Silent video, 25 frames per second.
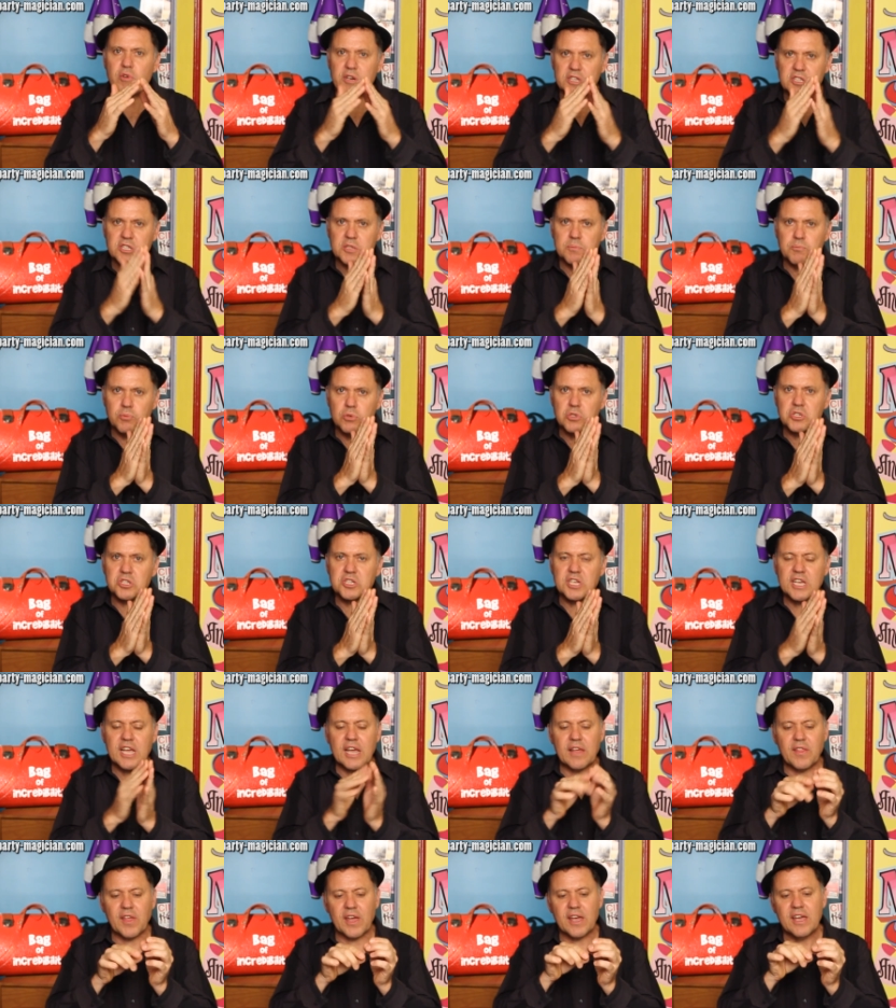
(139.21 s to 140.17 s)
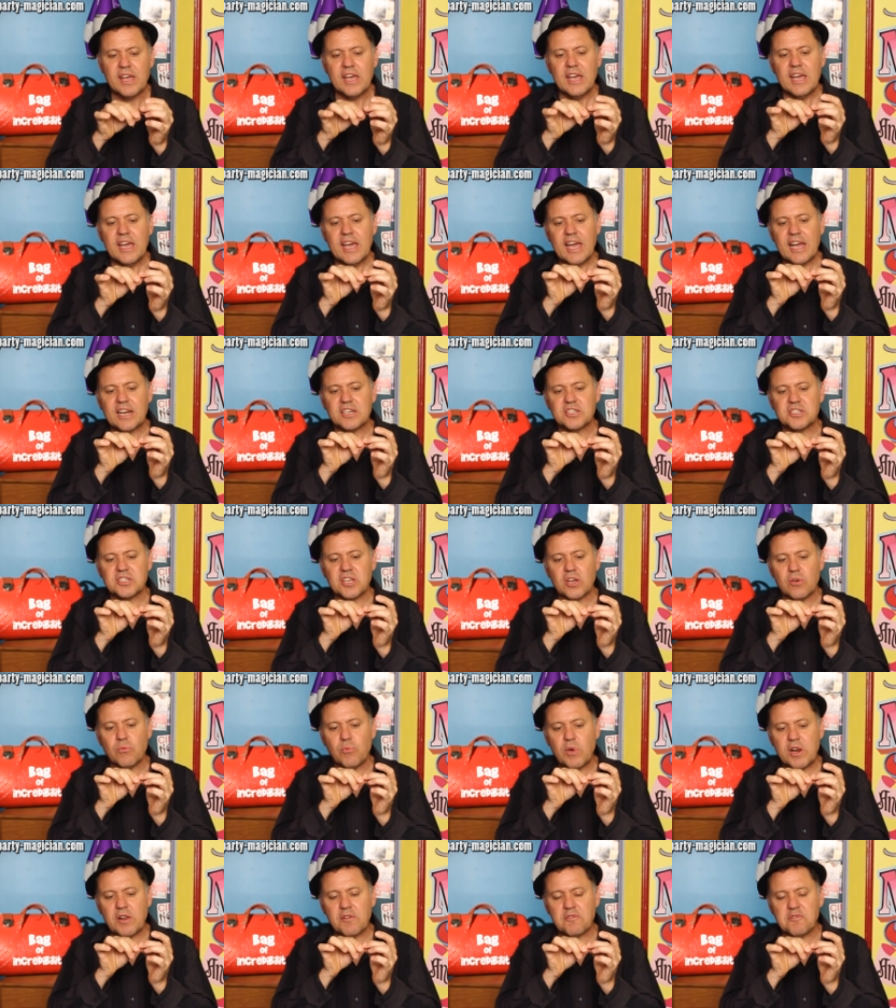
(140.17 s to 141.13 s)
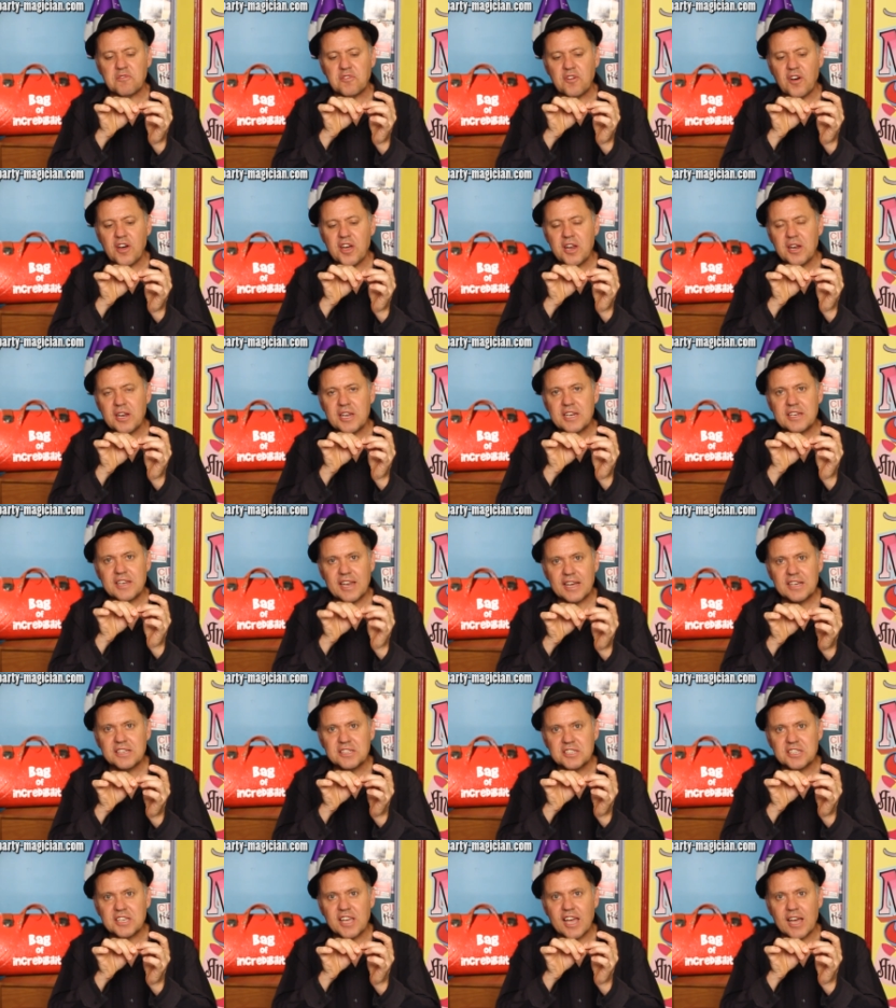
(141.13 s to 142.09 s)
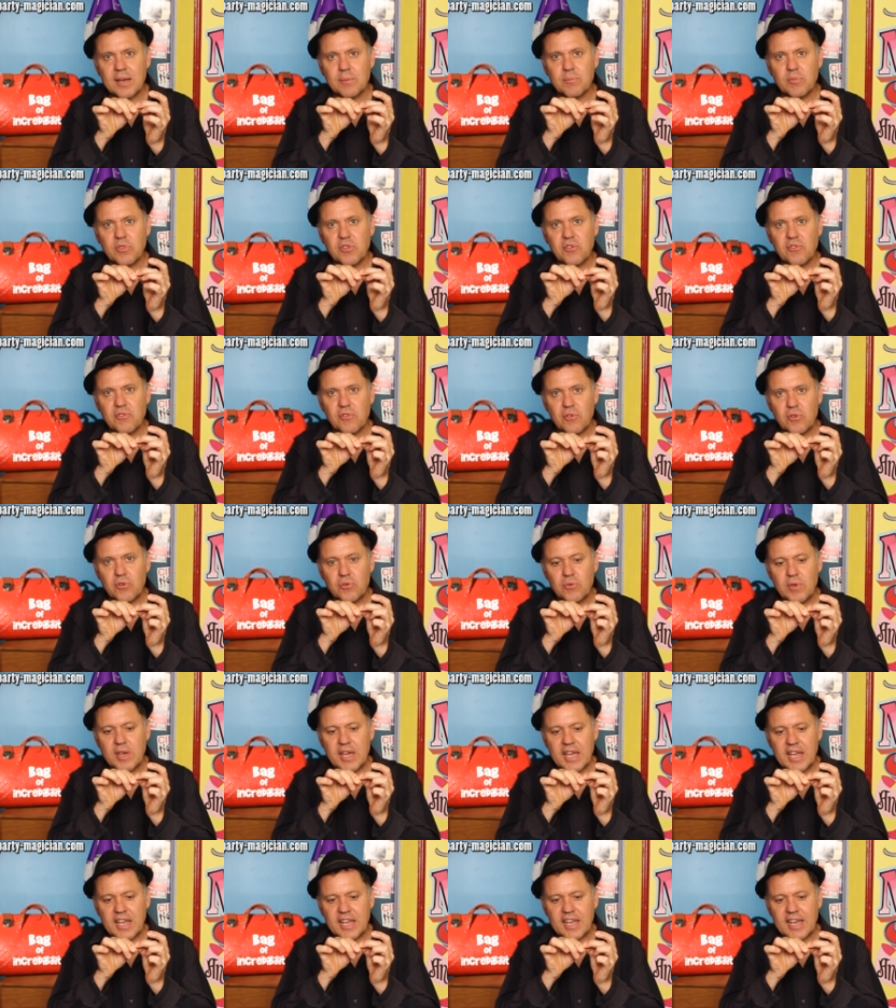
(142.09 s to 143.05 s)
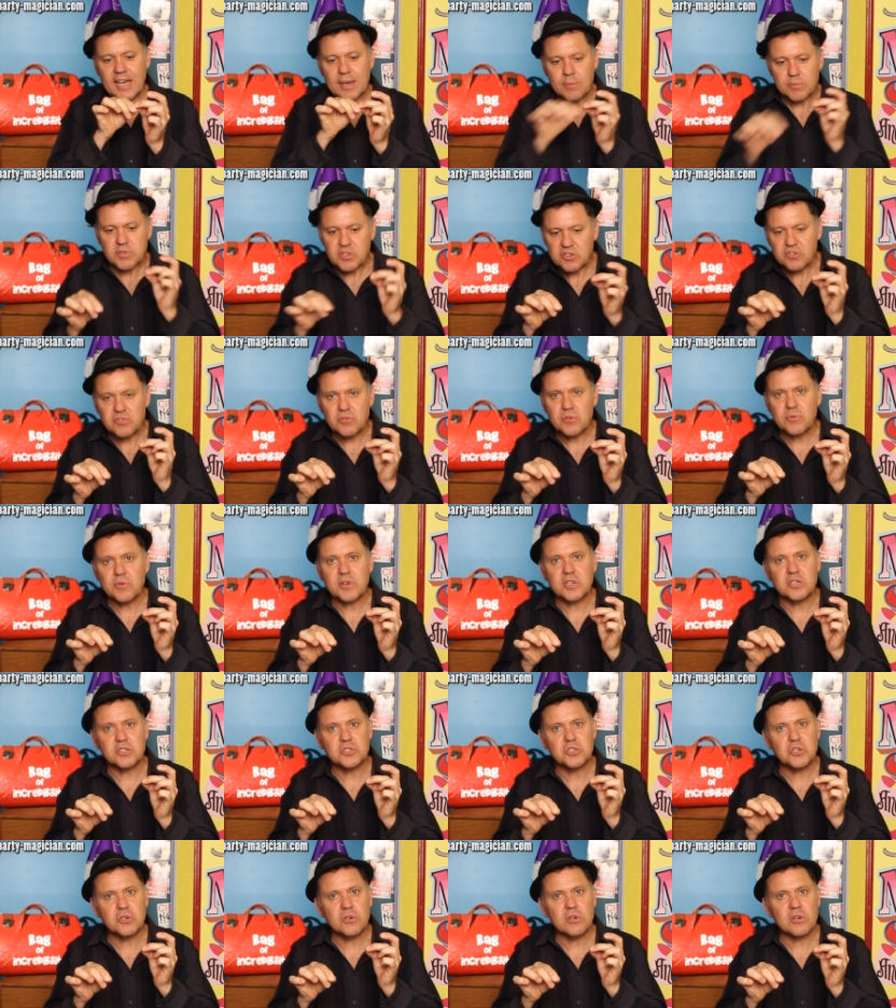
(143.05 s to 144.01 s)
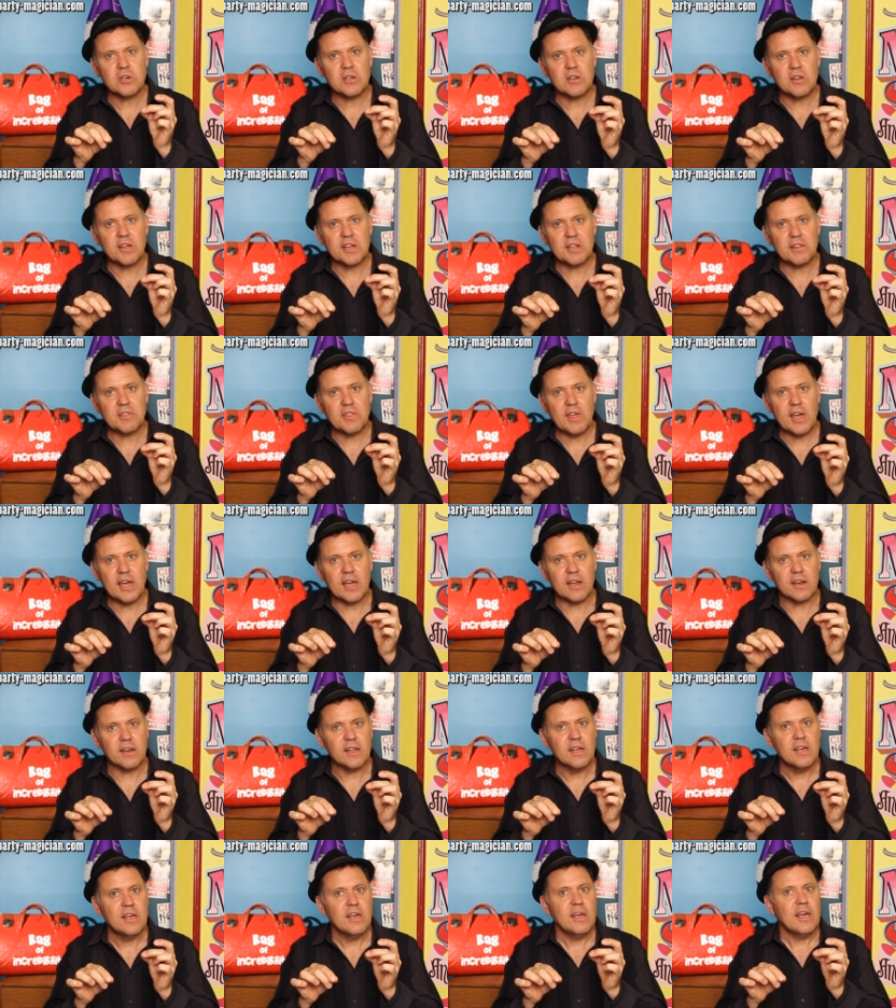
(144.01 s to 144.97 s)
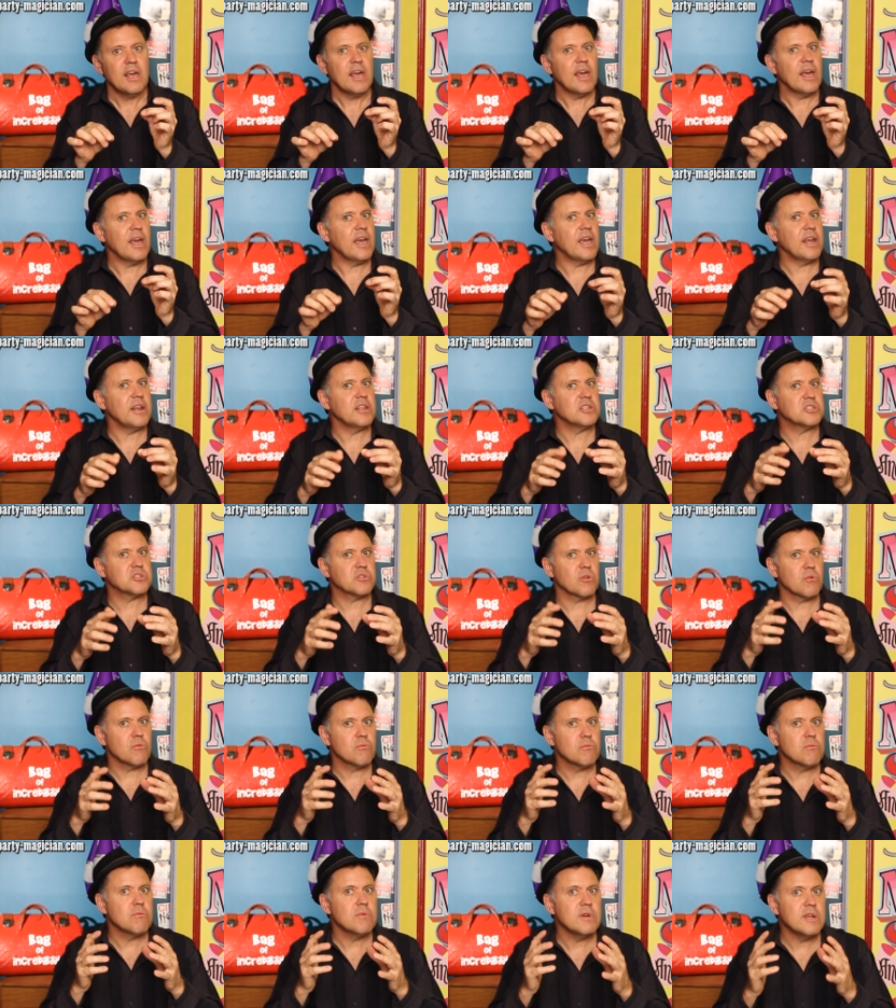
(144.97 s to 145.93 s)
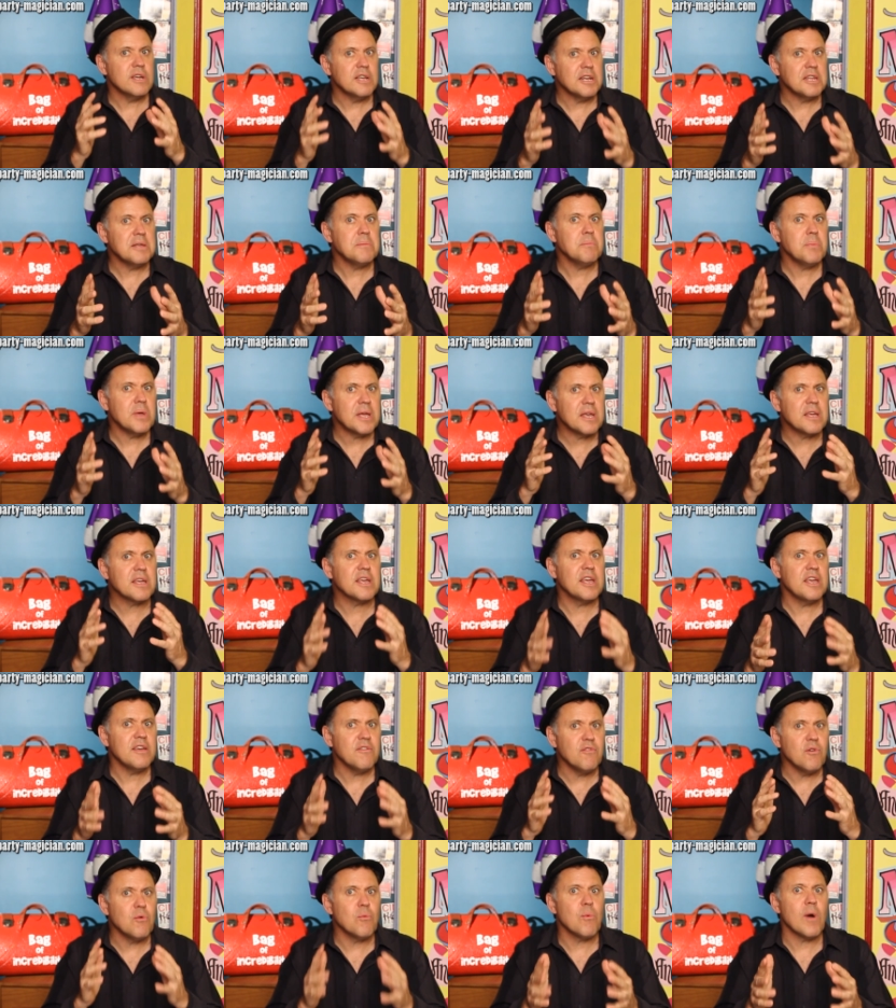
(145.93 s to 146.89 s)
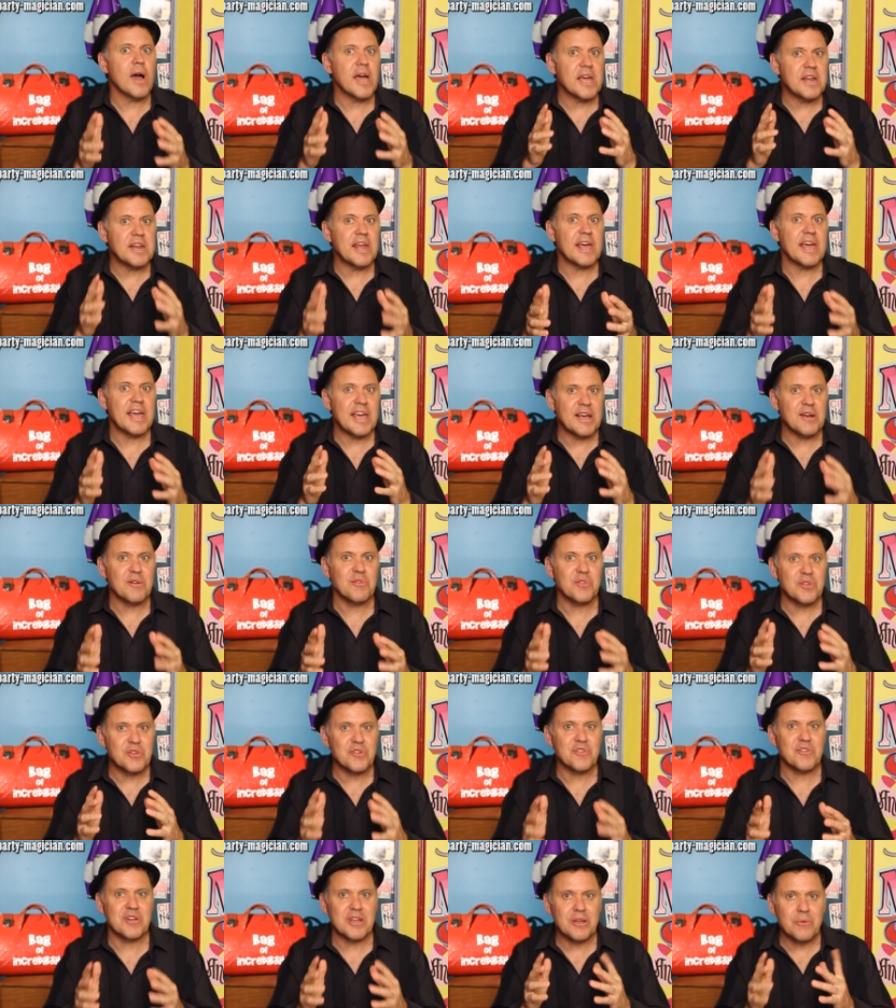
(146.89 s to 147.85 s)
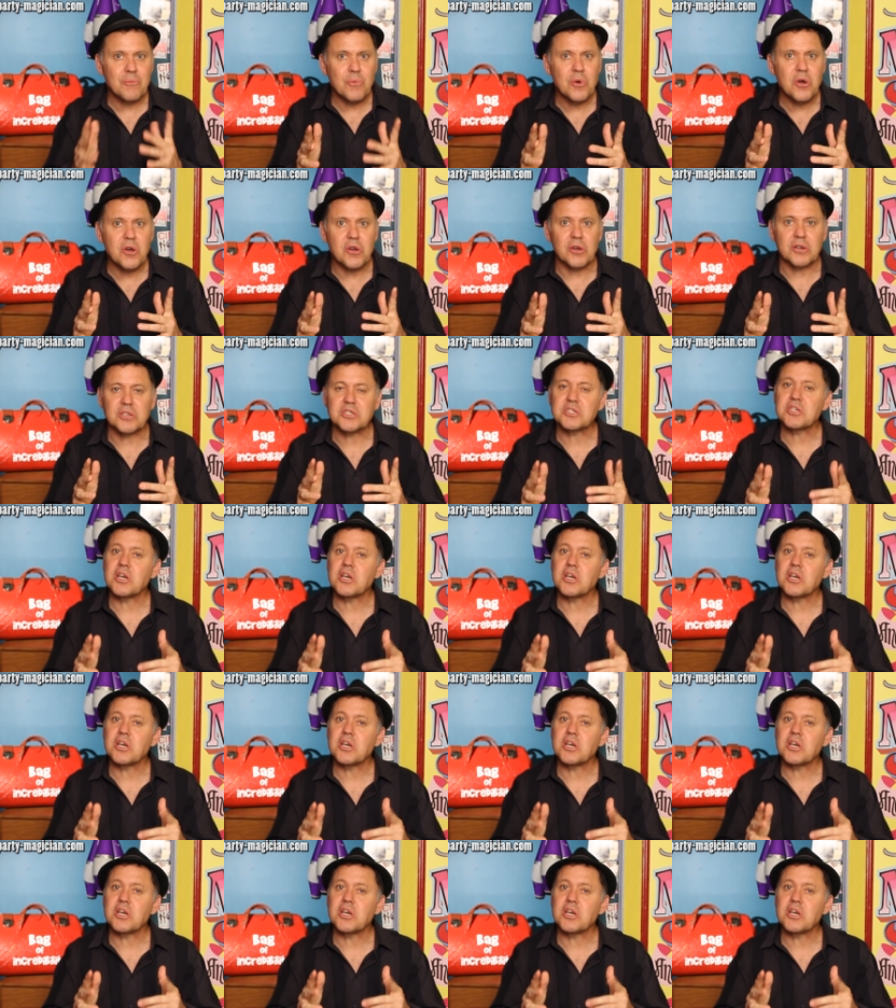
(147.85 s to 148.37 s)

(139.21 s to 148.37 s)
It's pushed together and so when it finally does come through, it comes through in a jerk like that. And it's a really big giveaway to how the trick works.